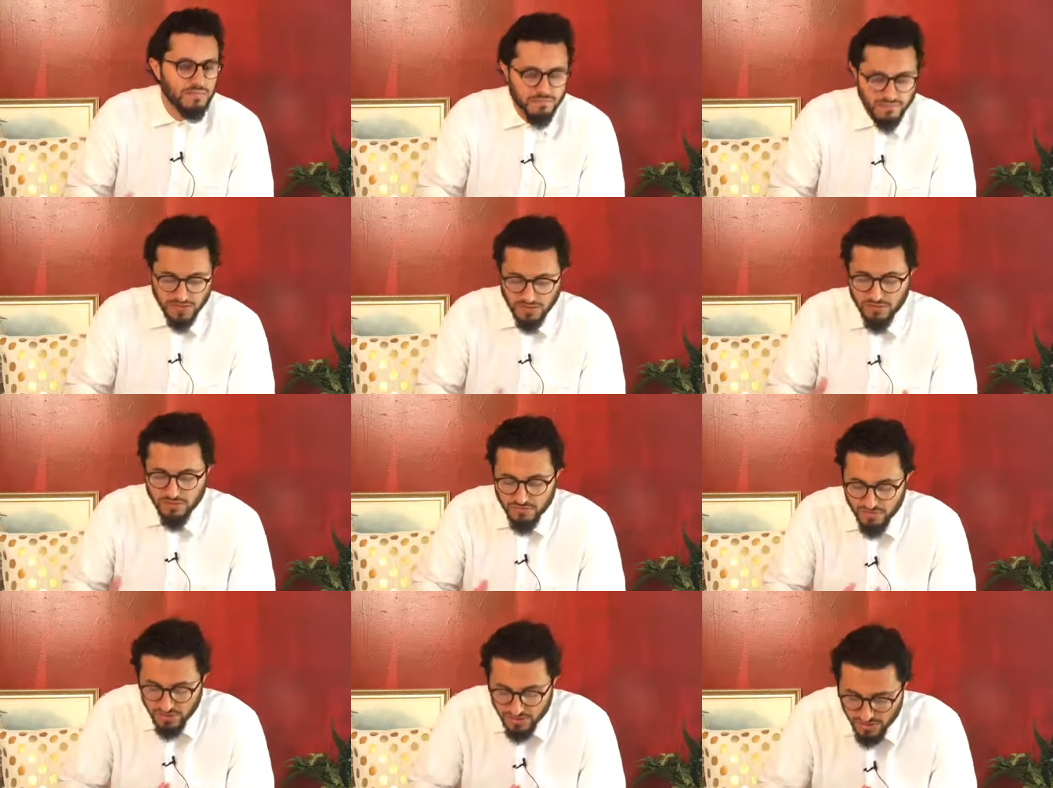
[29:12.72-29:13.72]
kill
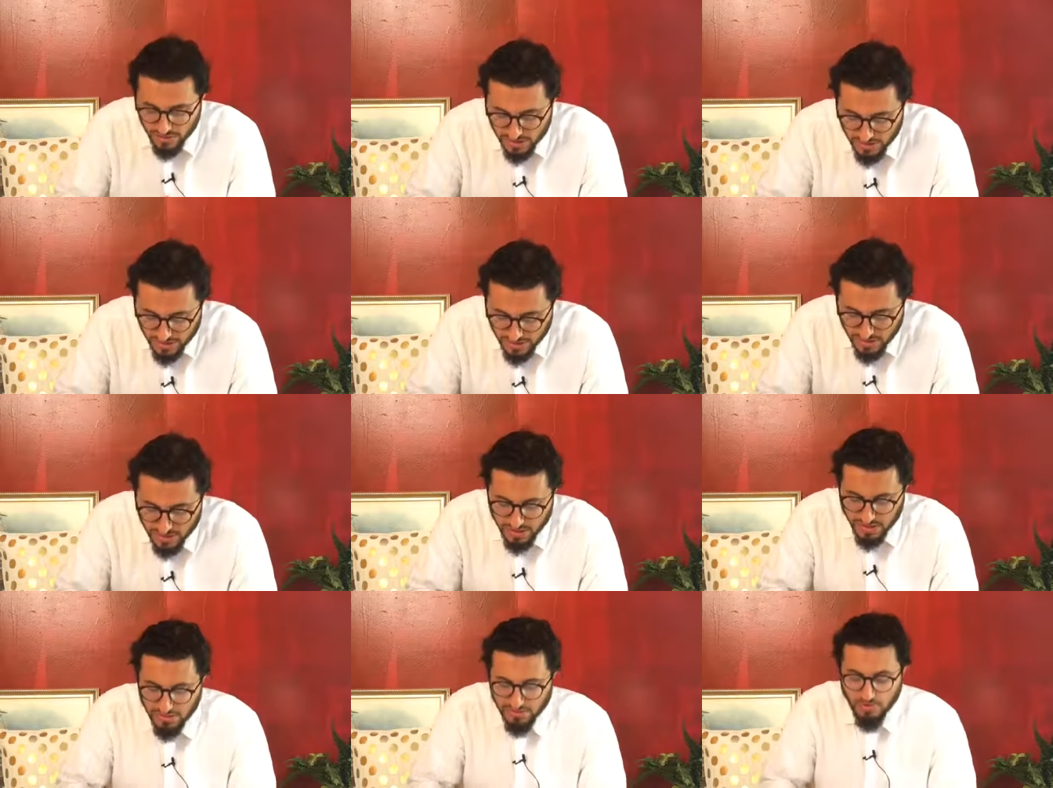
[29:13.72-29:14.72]
you, but
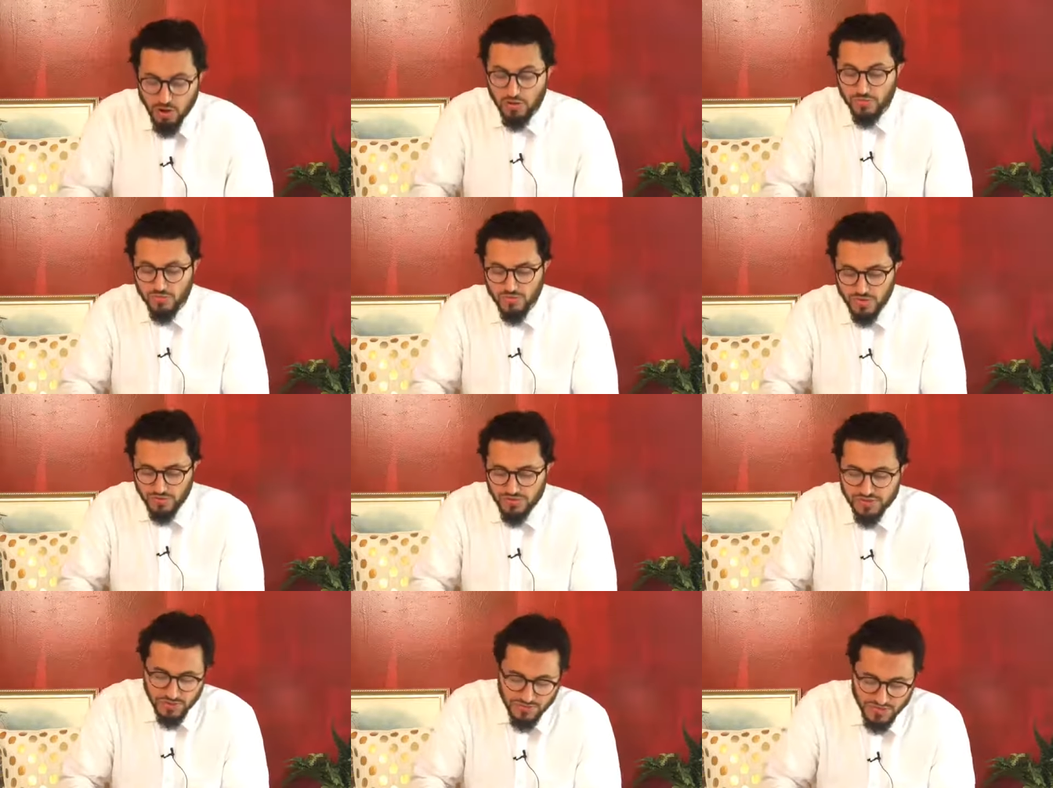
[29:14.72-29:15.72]
uh, or harm you, but it'll
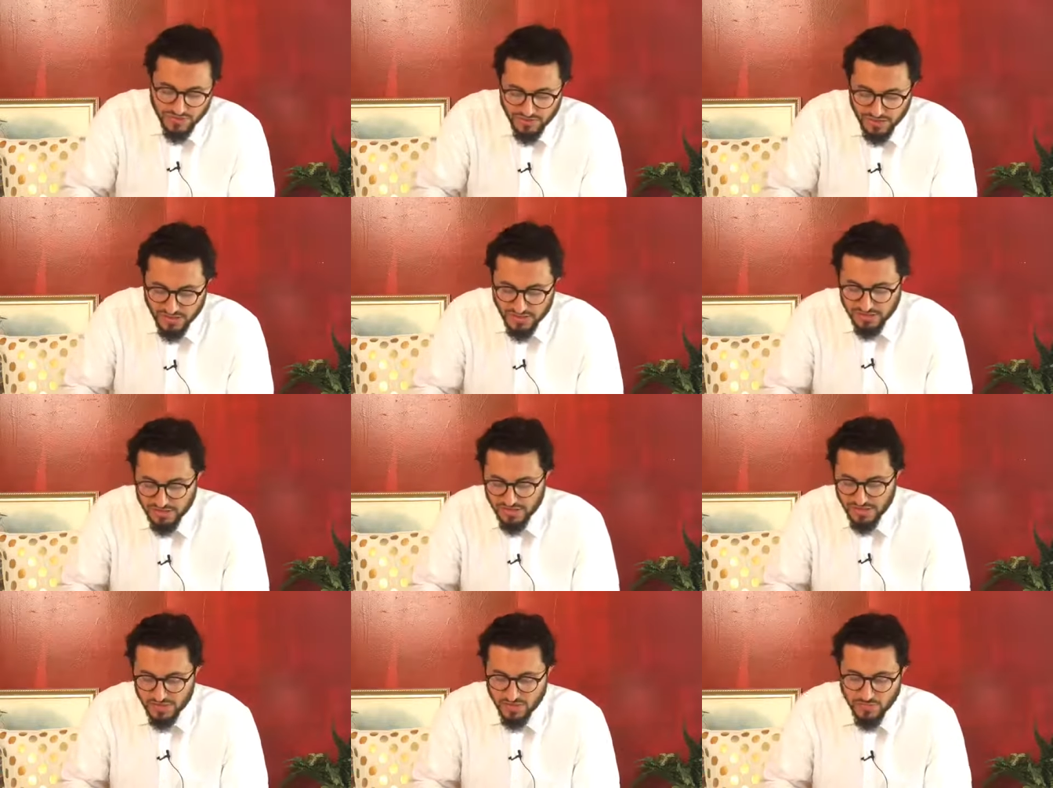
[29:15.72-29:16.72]
slow down the digestion.
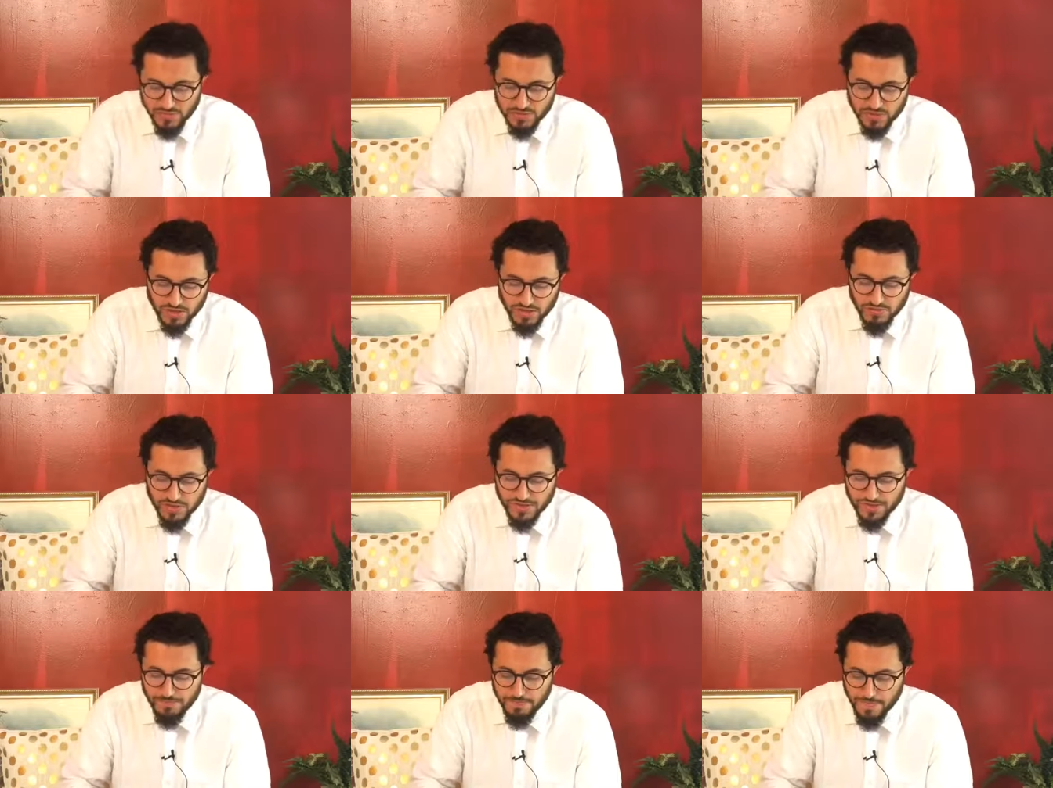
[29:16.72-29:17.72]
That's why people talk about
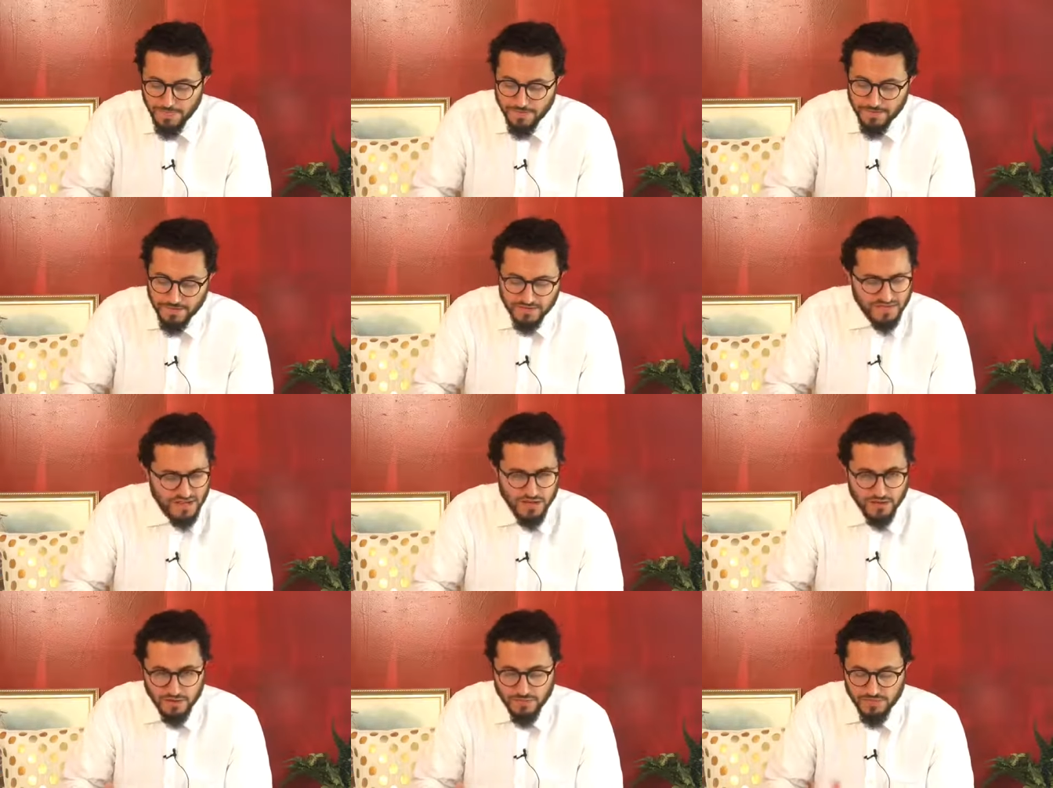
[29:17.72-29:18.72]
that. It's not
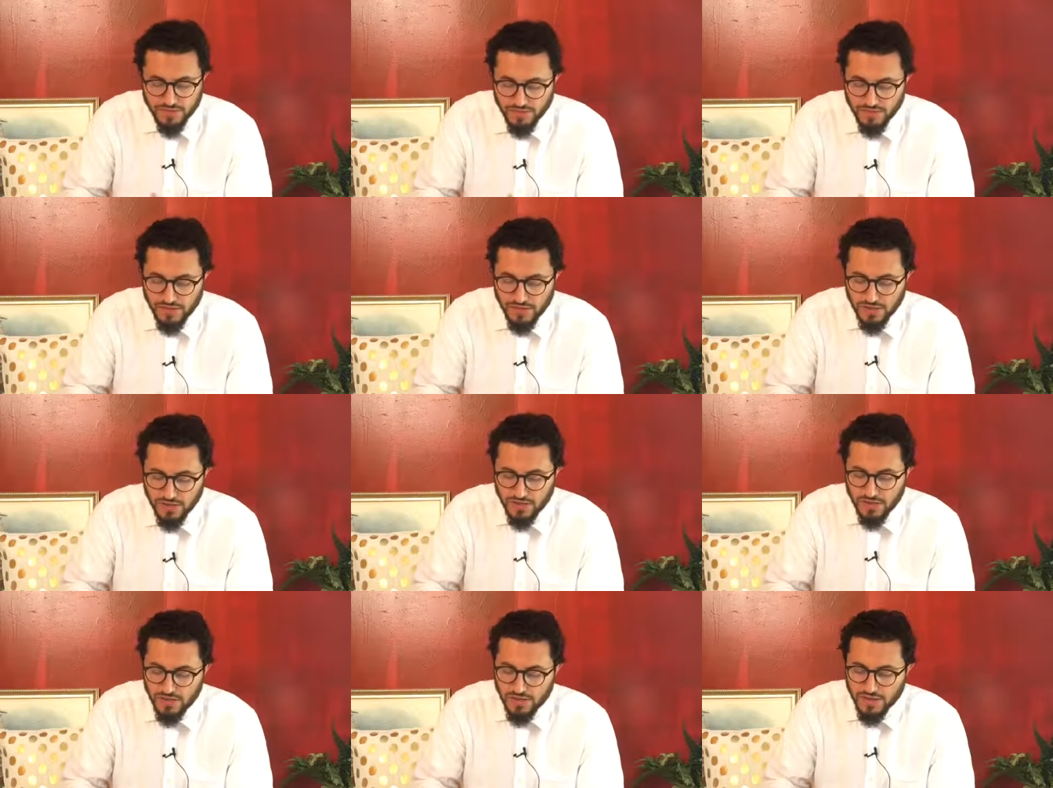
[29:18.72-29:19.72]
haram to do that.
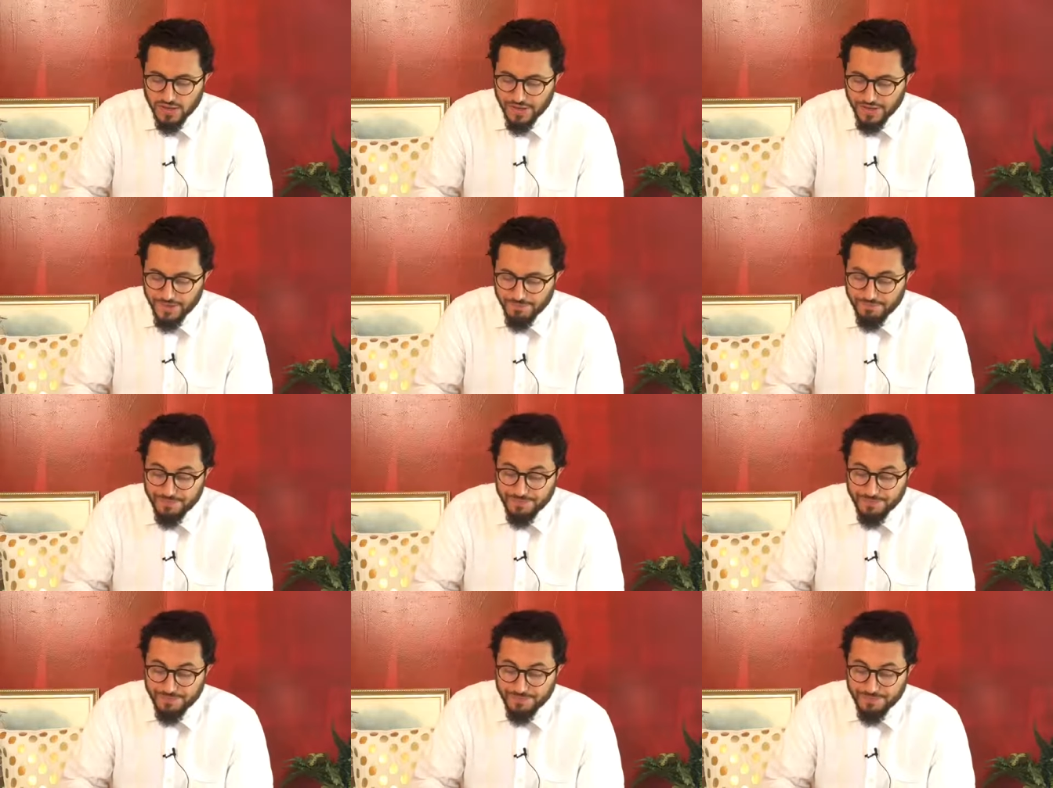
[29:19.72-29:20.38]
Um,